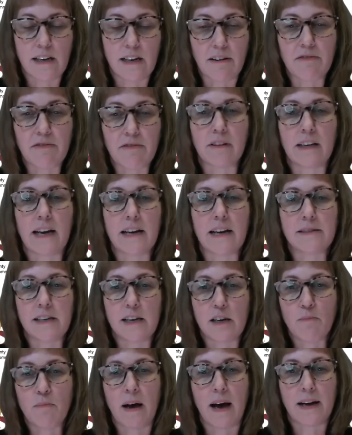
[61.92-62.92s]
definitely has
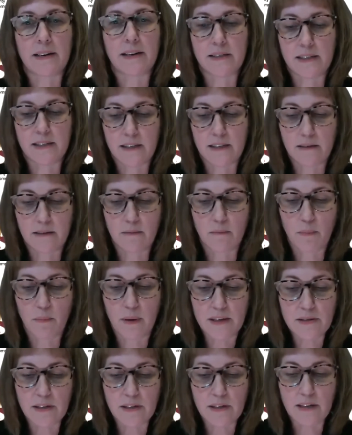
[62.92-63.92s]
impacted
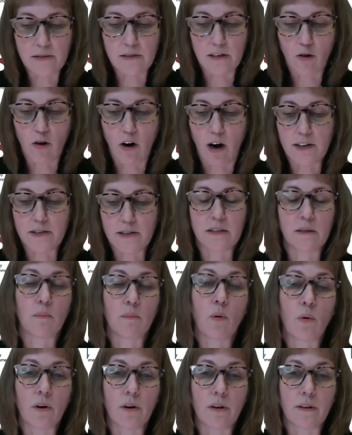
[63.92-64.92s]
business across the
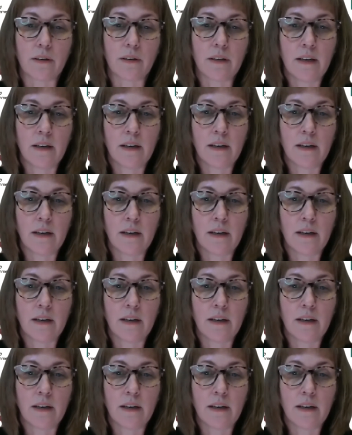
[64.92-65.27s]
board.